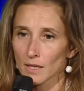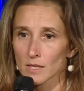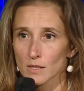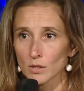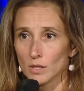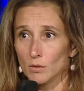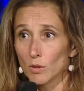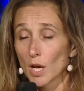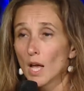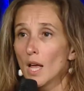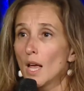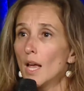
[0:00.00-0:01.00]
If
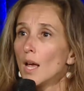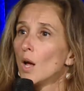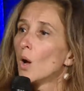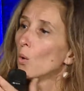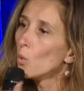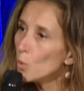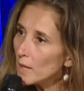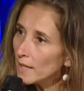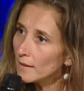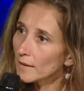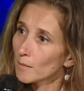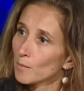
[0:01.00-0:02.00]
everyone
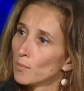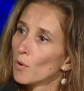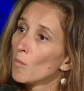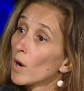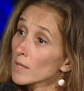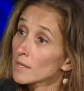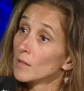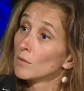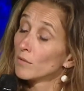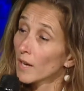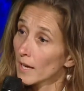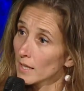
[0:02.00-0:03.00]
use
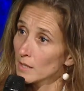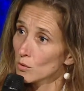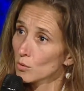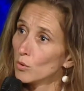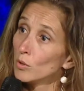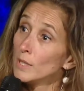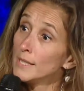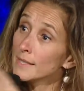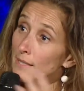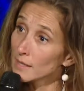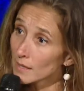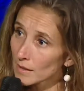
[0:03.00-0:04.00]
one single
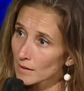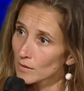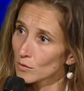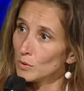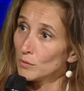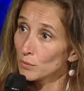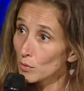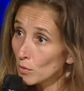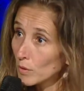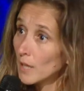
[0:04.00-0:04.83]
drop to